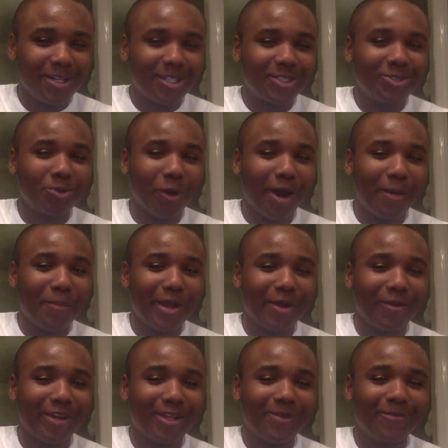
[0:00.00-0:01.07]

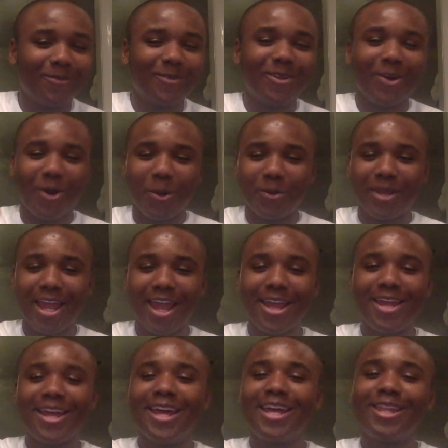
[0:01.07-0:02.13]
Strawberry, okay?